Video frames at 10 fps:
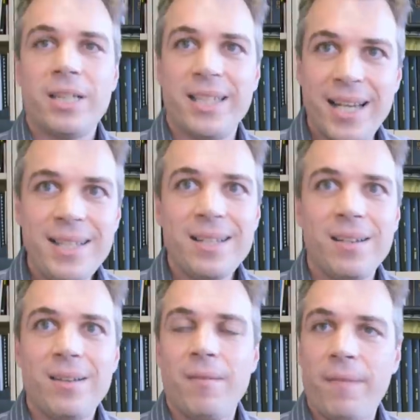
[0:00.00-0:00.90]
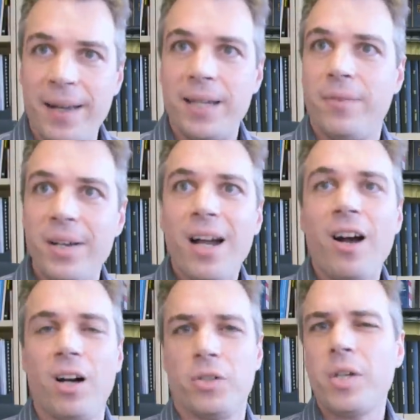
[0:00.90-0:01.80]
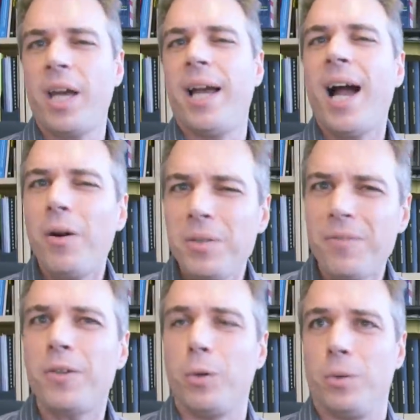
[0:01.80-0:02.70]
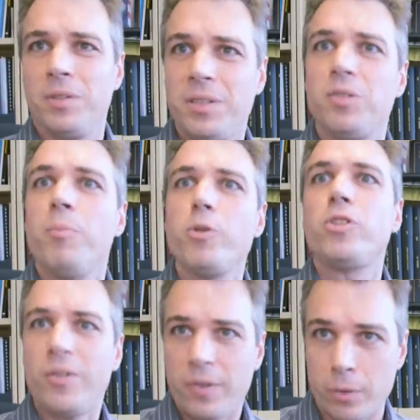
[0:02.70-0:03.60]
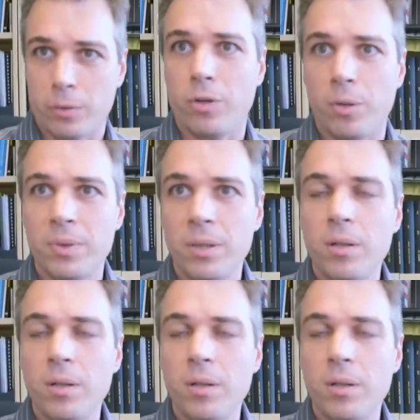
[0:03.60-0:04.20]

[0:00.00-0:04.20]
they then think very hard, okay, how difficult is this most difficult hop?